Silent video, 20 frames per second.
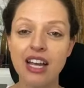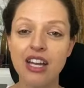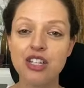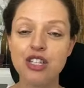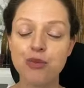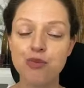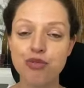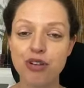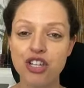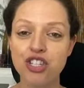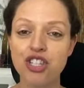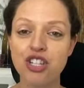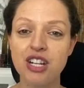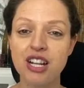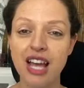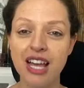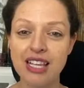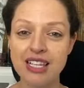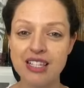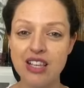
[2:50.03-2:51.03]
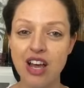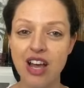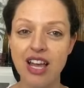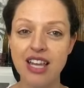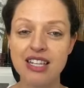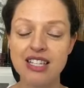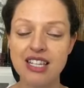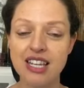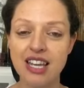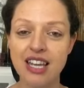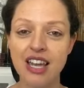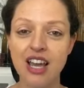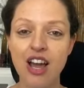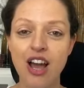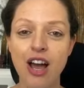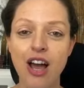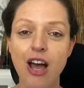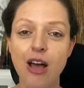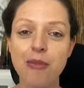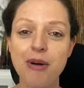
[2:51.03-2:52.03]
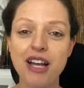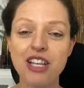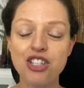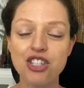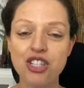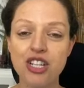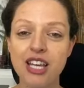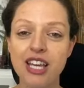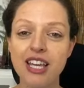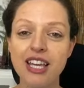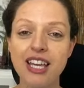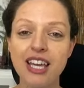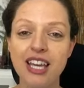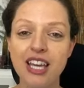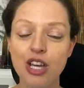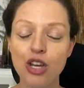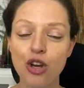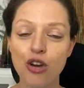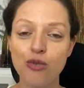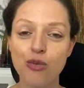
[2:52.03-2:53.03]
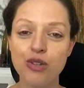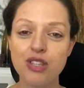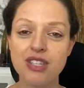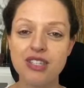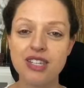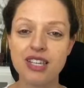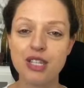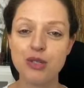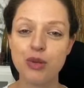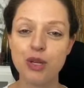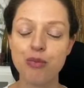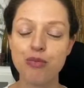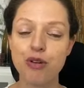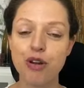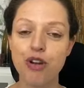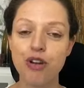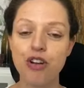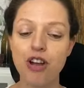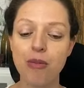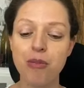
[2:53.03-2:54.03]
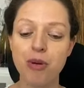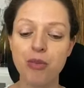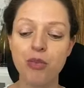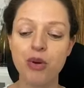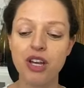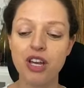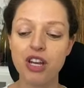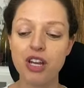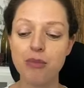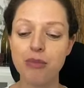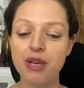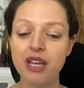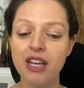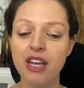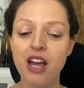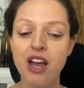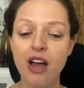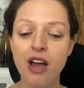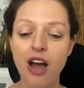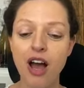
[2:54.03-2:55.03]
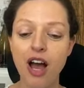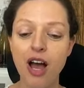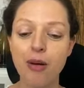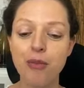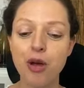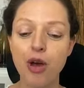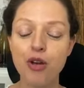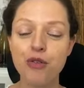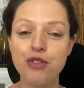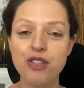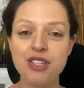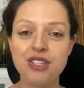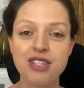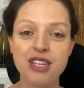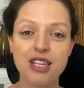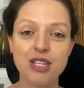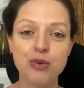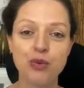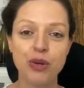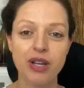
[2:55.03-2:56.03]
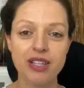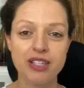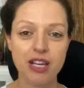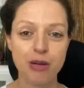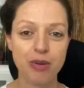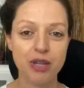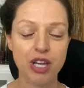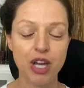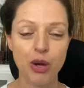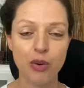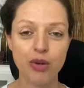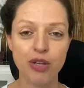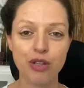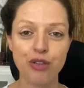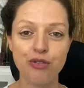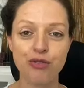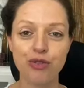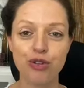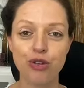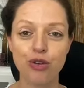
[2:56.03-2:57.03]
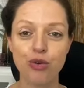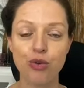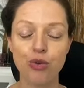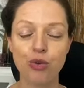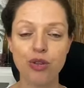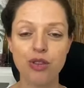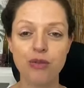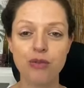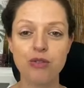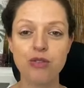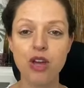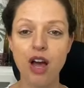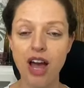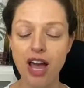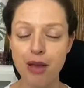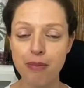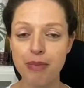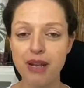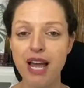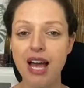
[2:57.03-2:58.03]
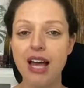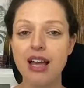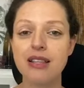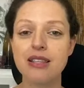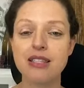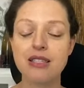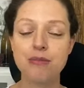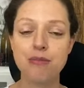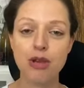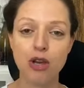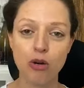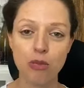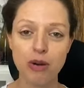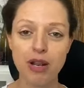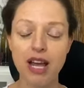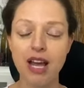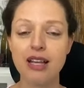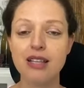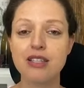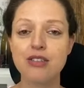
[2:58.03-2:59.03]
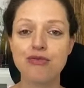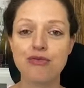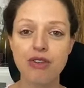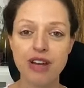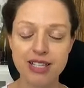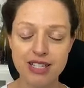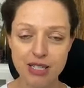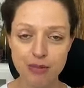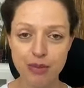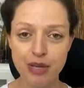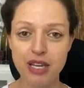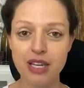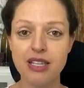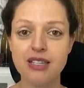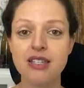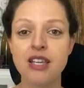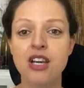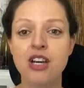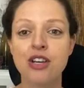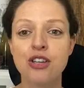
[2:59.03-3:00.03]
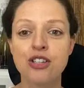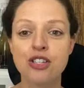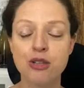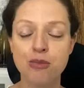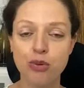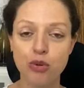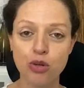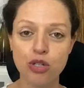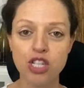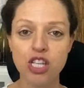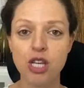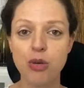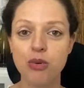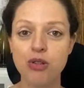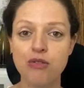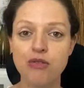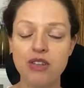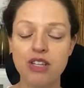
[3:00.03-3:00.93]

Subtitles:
depression and anxiety. I'm actually kicking off with a 6-week program, and we're going to be over the 6 weeks I'll be going through with diet plans, meal plans, recipes, supporting you with